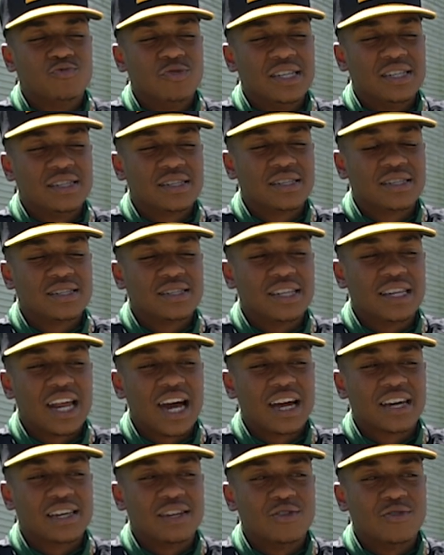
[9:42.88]
weaknesses that
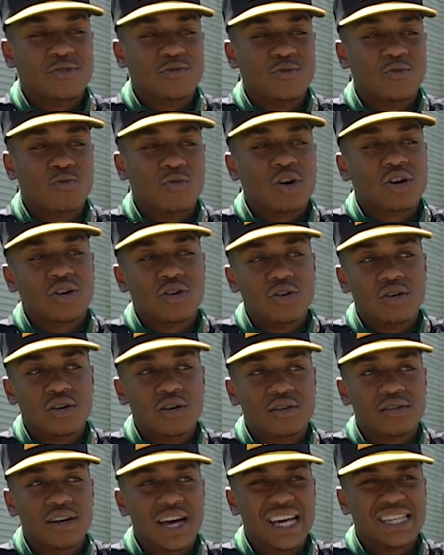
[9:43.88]
I can work
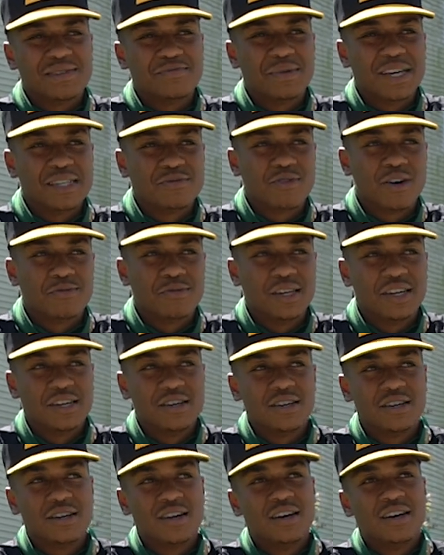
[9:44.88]
on as a baseball
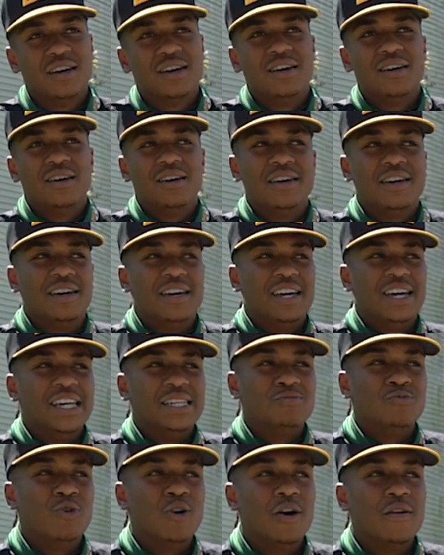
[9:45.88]
player
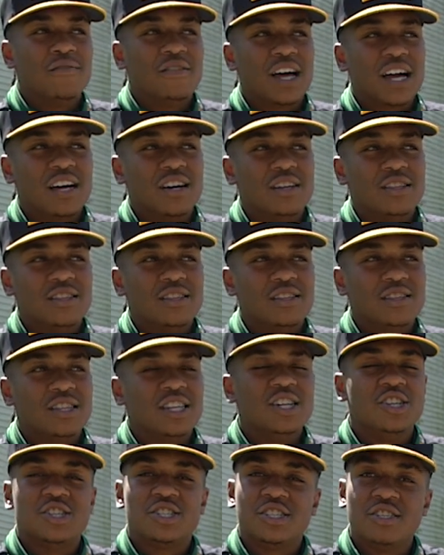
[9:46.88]
is more of like a
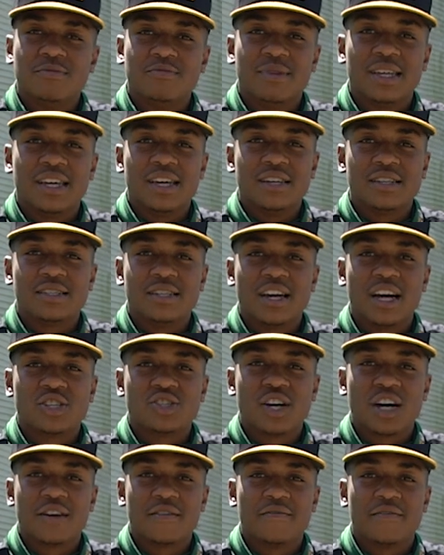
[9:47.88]
leadership thing. See, I
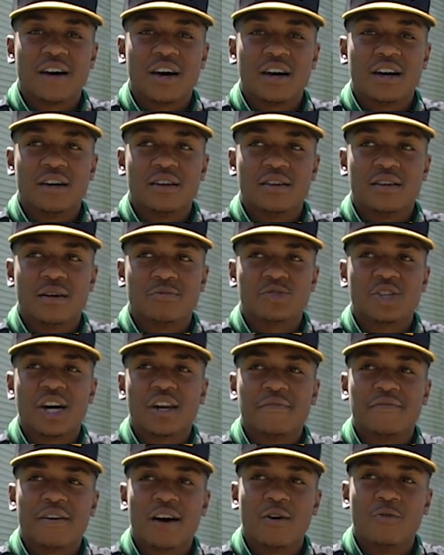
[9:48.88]
try to find I'm
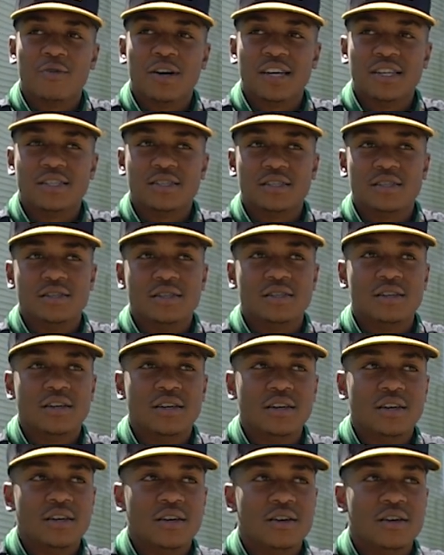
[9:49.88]
trying to find ways to
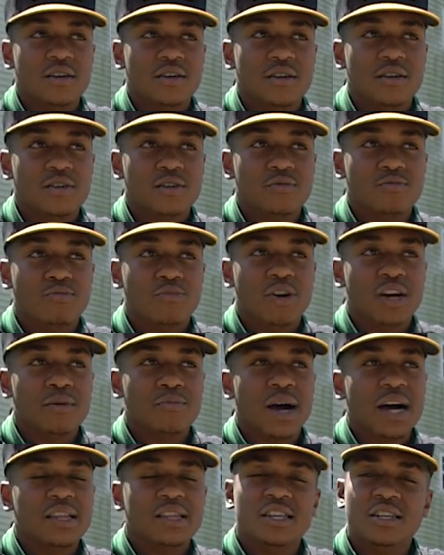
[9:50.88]

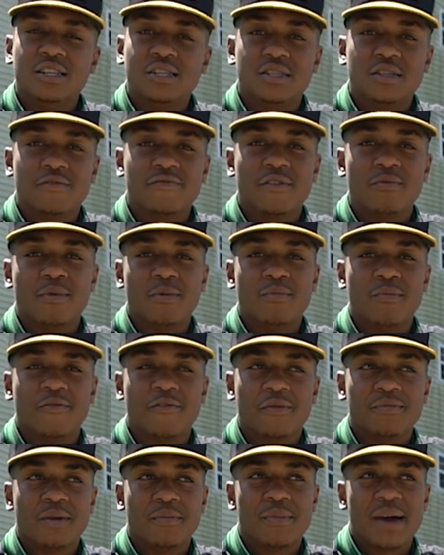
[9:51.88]
bring my leadership from a,
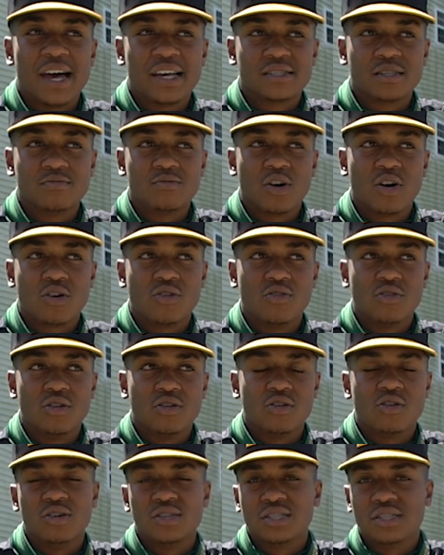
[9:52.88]
from the basketball
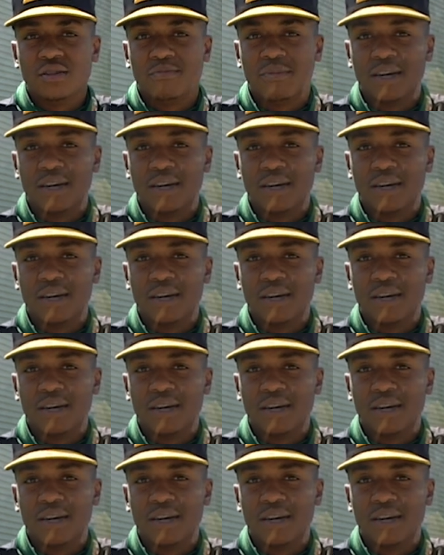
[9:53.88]
court onto the